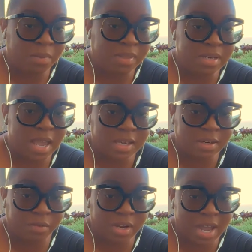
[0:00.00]
with
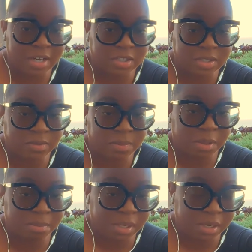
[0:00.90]
negative reactions from
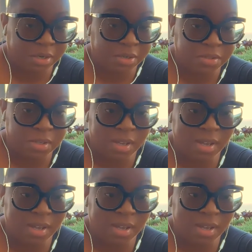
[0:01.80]
their peers,